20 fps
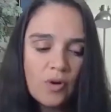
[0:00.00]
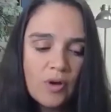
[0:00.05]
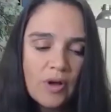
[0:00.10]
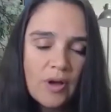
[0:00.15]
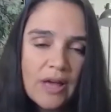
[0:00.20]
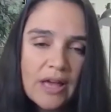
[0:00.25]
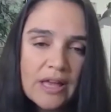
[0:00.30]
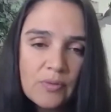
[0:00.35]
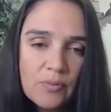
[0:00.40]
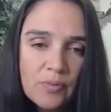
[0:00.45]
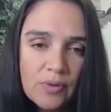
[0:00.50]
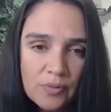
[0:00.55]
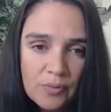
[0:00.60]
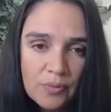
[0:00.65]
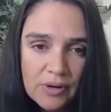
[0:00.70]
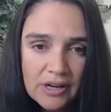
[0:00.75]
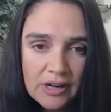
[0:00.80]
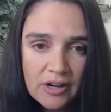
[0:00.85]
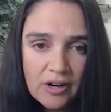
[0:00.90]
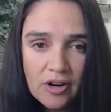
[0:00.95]
That when
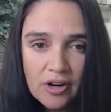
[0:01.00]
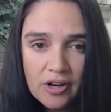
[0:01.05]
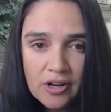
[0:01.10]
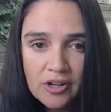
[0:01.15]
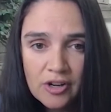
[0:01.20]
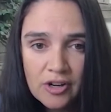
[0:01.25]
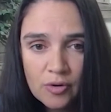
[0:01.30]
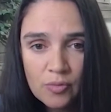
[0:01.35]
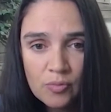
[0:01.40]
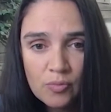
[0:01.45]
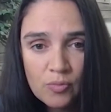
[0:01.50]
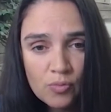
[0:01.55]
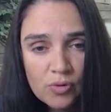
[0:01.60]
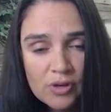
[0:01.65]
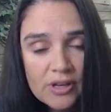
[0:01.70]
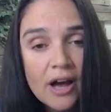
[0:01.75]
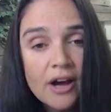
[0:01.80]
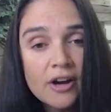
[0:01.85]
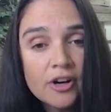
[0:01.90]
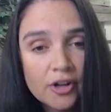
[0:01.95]
we are,
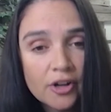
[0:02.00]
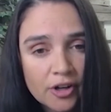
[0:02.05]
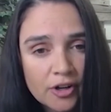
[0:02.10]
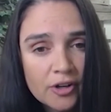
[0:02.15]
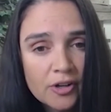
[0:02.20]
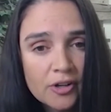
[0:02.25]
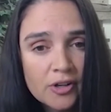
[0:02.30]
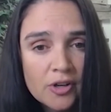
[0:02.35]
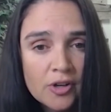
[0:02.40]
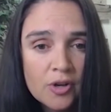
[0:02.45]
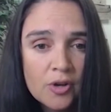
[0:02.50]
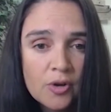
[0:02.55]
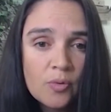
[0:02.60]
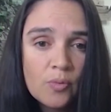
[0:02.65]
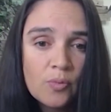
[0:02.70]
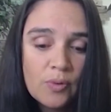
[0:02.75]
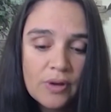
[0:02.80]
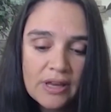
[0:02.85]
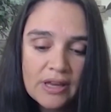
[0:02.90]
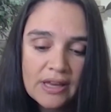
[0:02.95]
younger,
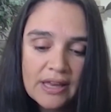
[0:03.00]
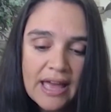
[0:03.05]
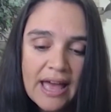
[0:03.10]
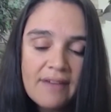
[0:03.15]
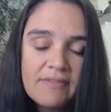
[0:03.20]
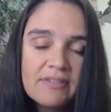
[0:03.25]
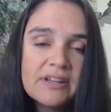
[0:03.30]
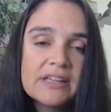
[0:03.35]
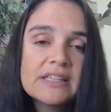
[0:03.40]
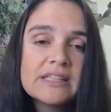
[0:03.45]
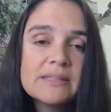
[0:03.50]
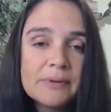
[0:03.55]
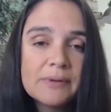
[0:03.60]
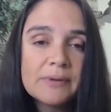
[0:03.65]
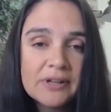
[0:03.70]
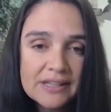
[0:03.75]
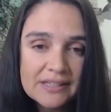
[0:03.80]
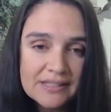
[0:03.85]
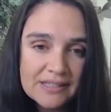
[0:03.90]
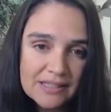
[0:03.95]
we haven't
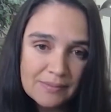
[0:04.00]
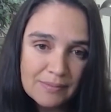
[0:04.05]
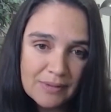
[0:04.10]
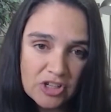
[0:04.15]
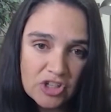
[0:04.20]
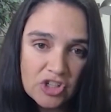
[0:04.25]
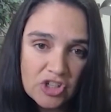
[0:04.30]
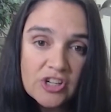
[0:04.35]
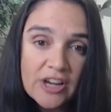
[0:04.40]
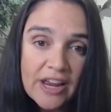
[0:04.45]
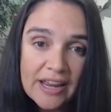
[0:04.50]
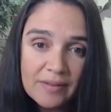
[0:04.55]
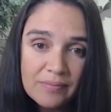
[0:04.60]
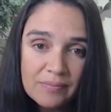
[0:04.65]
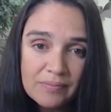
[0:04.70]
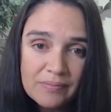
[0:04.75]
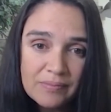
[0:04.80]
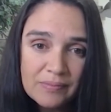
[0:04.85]
experienced as much shame.